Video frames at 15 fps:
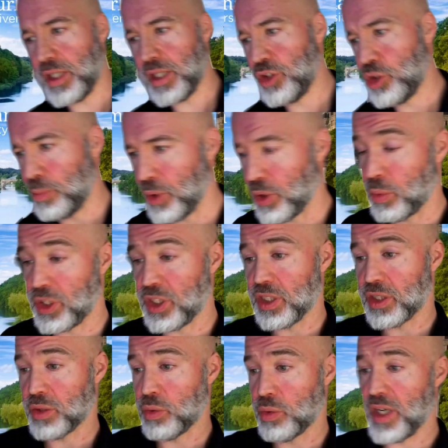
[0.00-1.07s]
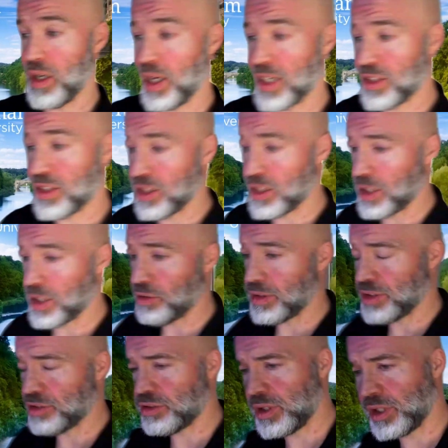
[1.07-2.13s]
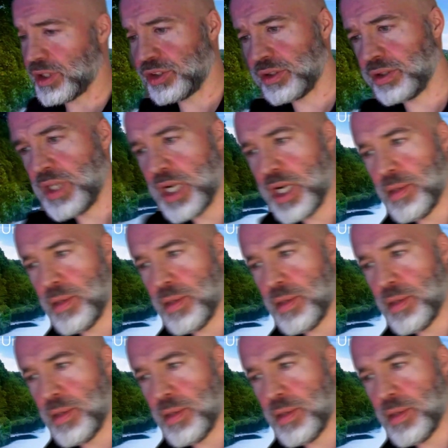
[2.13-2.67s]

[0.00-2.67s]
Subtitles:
Nudge book, which is quite nice as a general introduction.